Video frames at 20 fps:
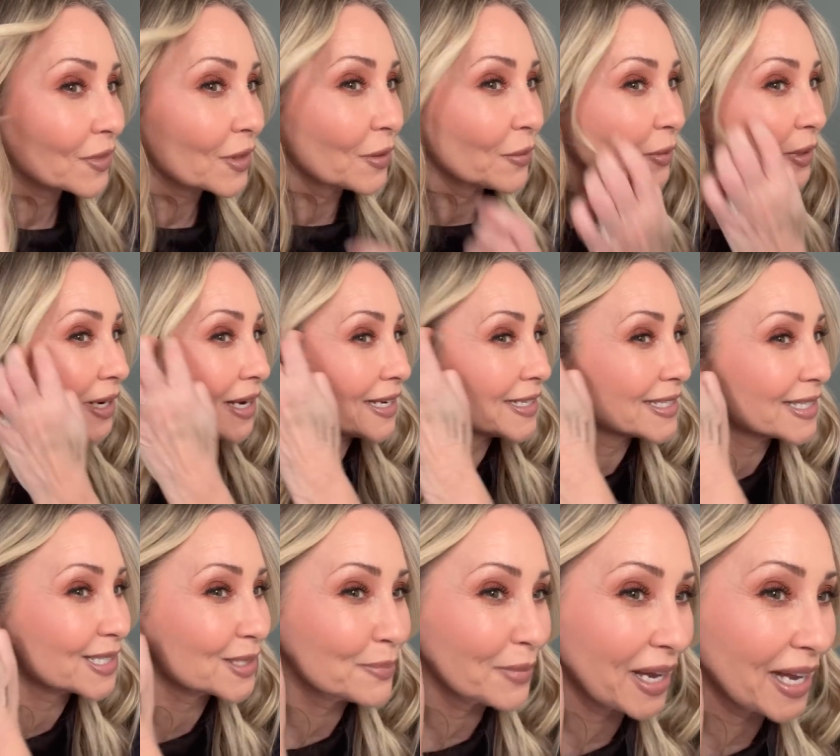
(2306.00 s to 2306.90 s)
When I
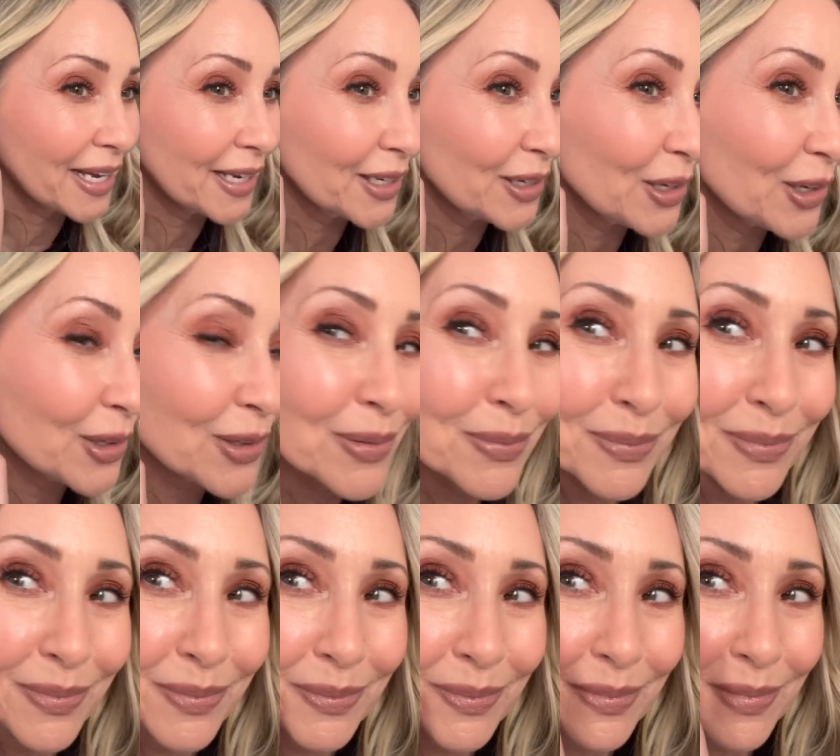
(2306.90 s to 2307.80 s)
smile,
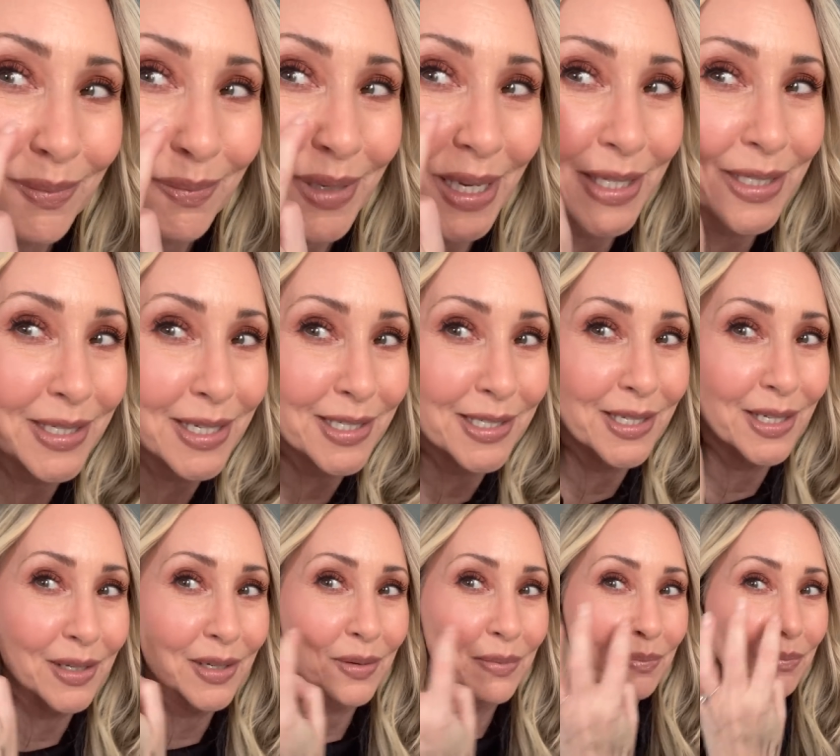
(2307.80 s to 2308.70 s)
it
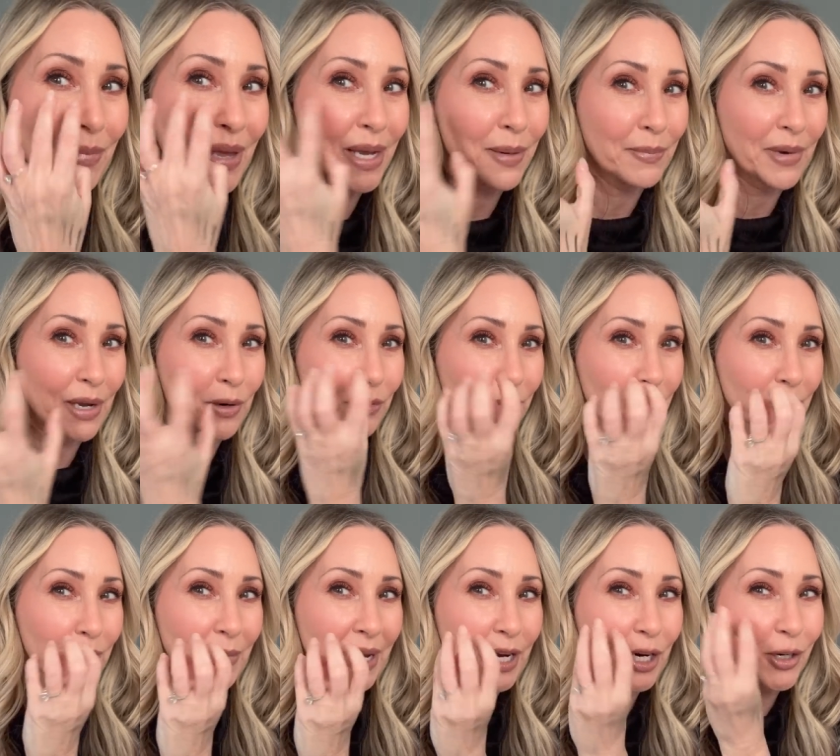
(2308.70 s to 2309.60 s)
doesn't make my,
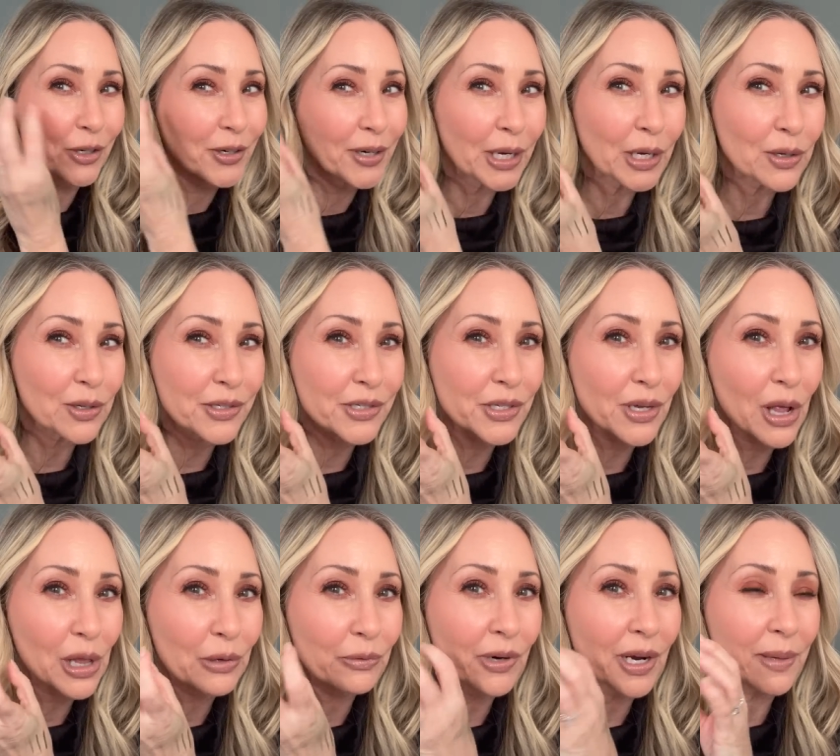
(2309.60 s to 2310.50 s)
my crinkles
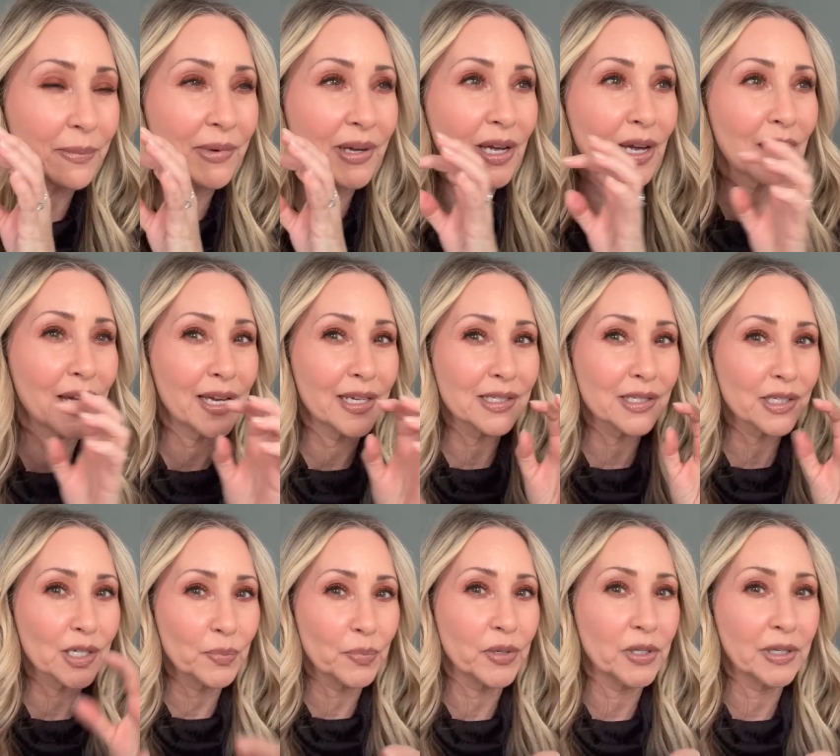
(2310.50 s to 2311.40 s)
all around my eyes
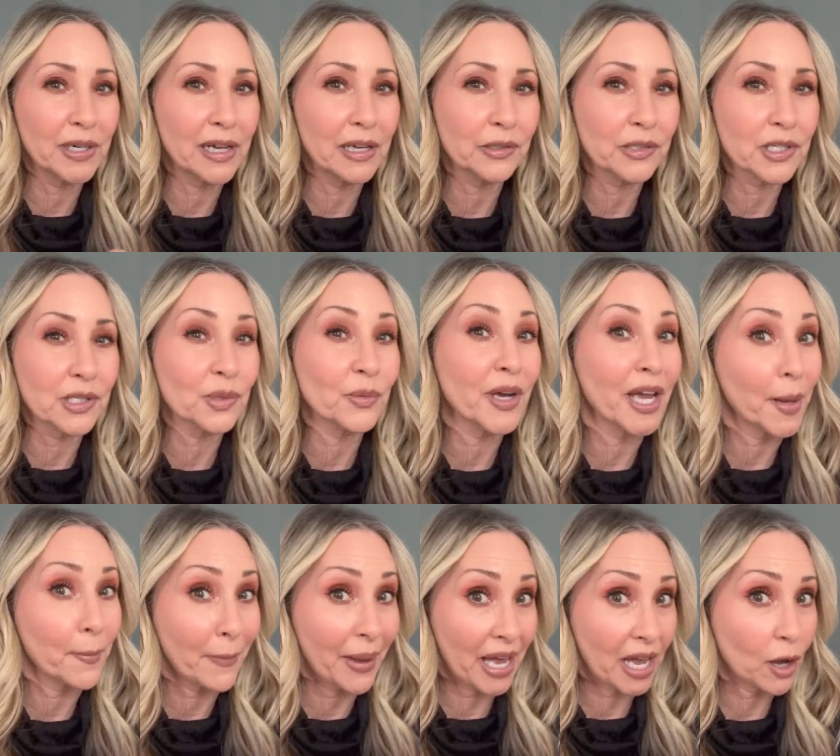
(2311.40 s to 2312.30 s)
look pronounced the way a
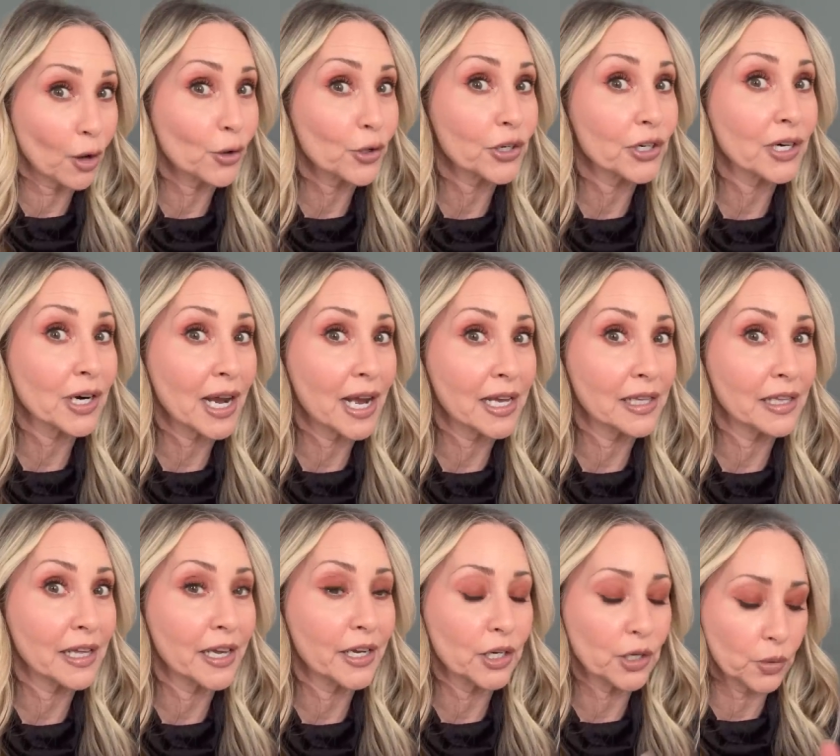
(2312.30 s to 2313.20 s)
powder
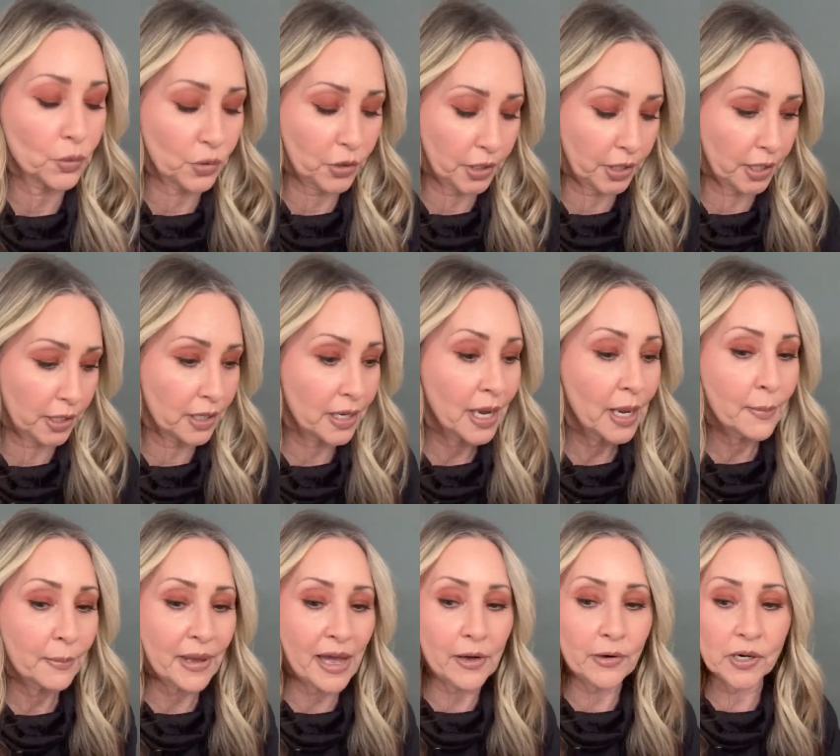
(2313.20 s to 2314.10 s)
highlighter would.
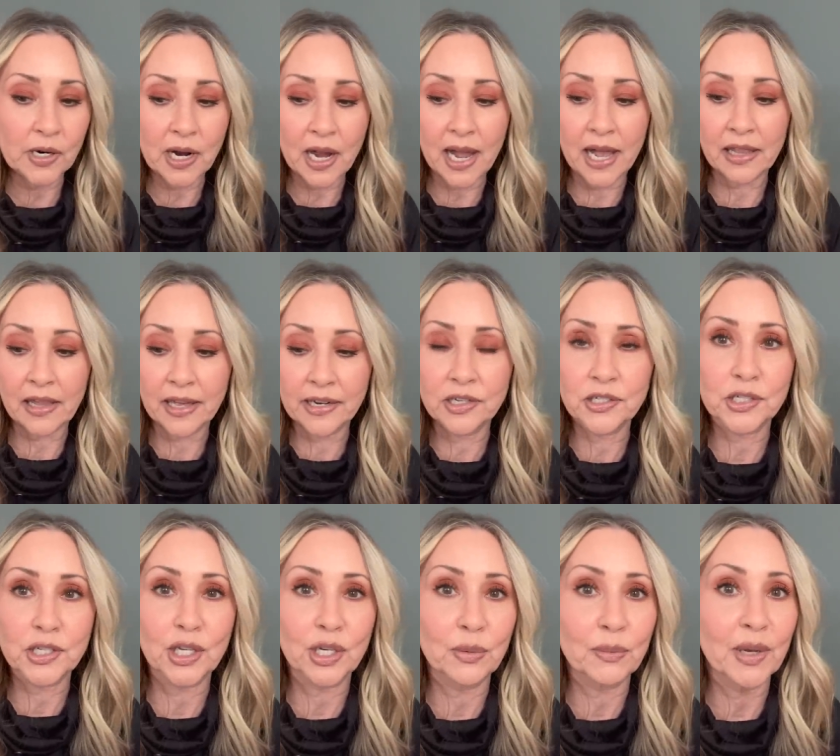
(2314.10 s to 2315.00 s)
Powder highlighter is
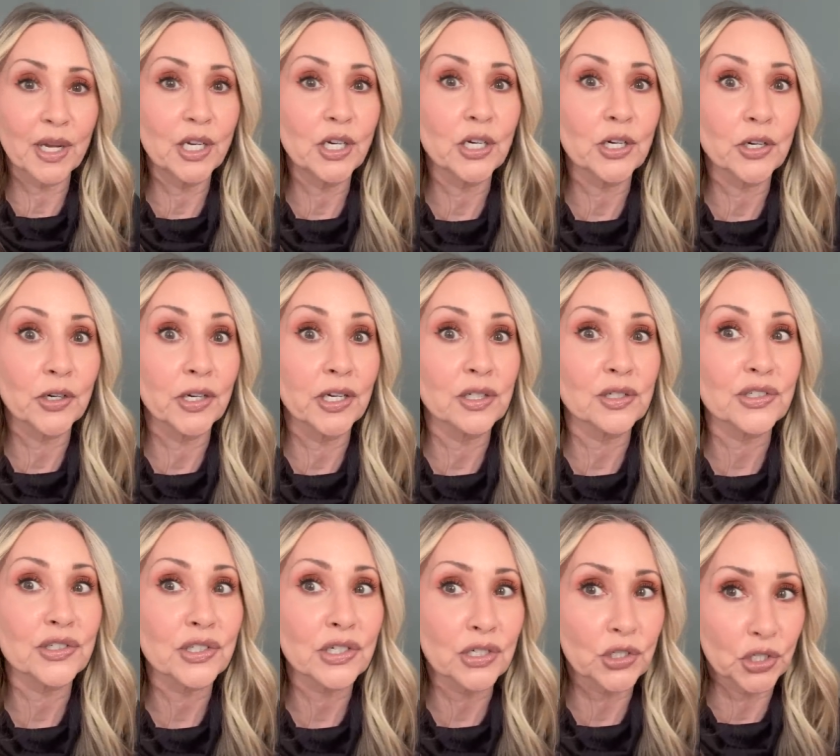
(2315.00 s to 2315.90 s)
going to make your
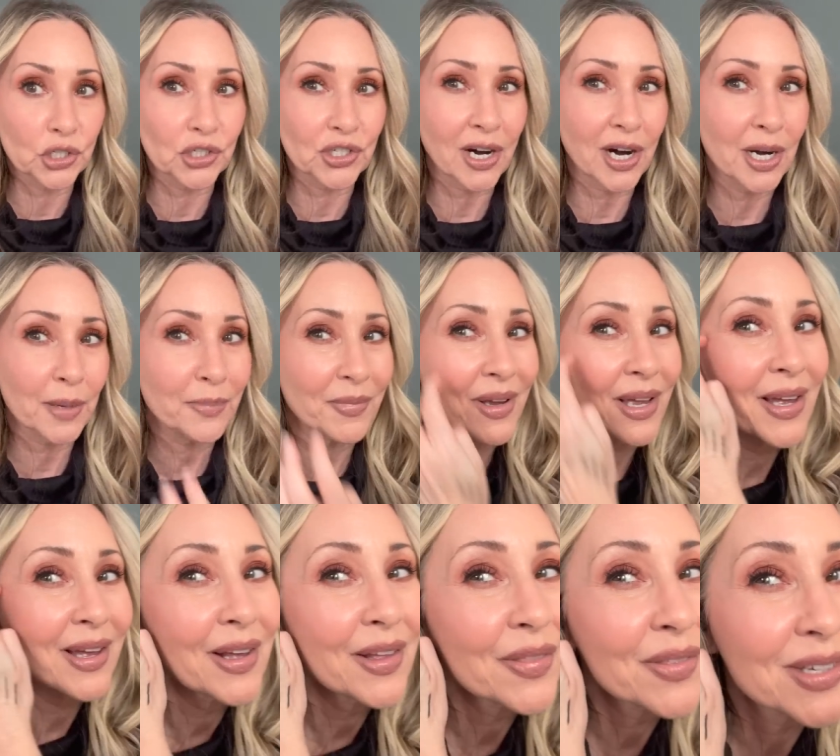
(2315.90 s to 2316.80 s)
crinkles look sharp.
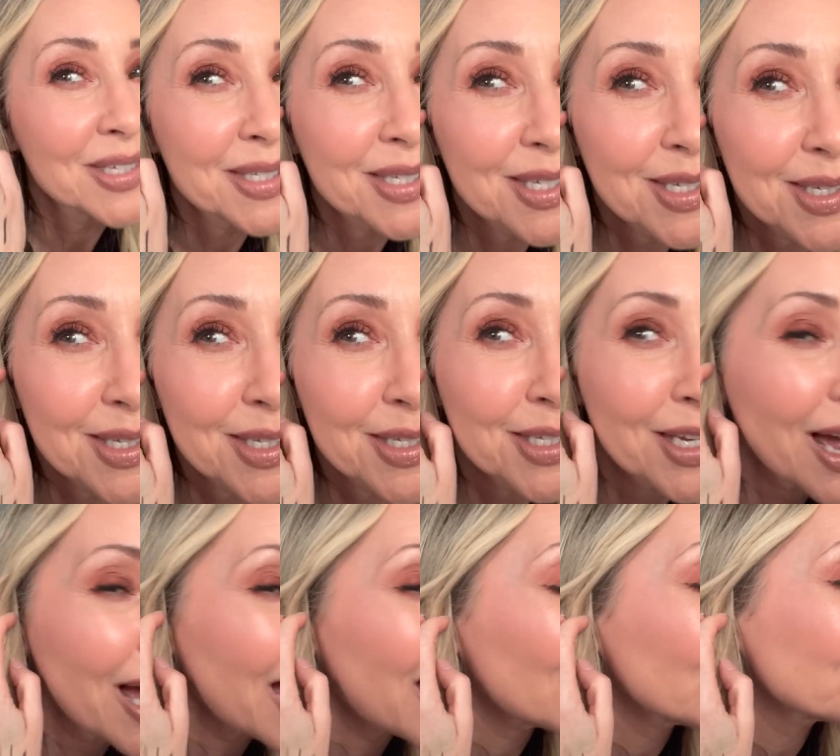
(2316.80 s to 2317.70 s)
This is
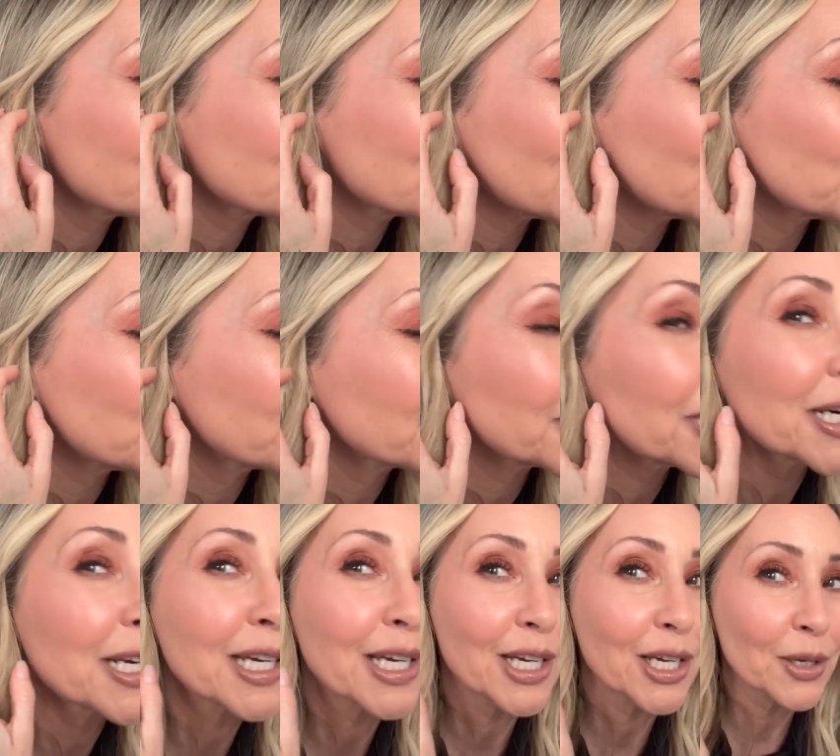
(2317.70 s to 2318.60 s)
soft and
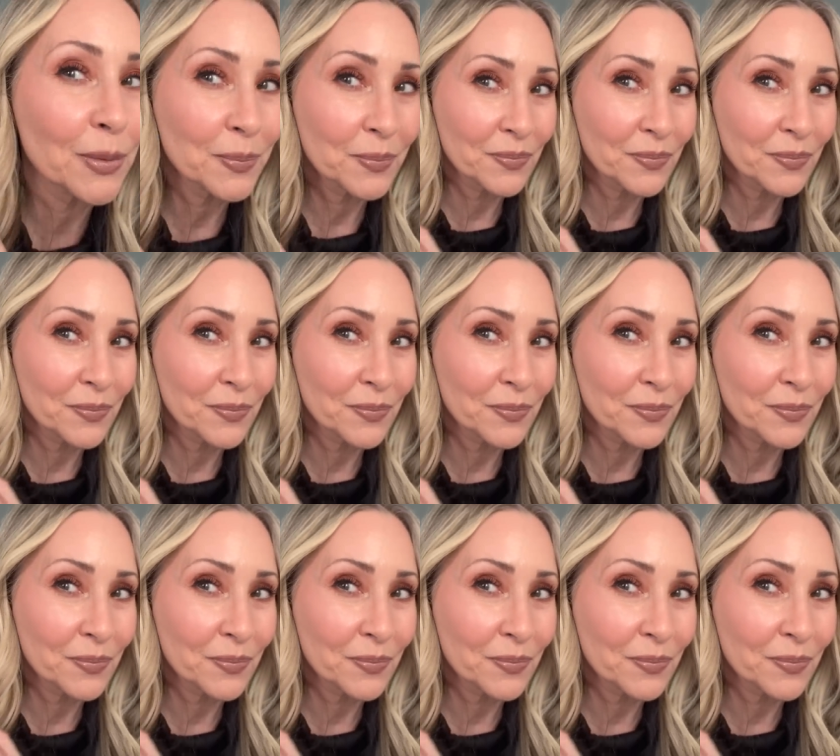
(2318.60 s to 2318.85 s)
pretty.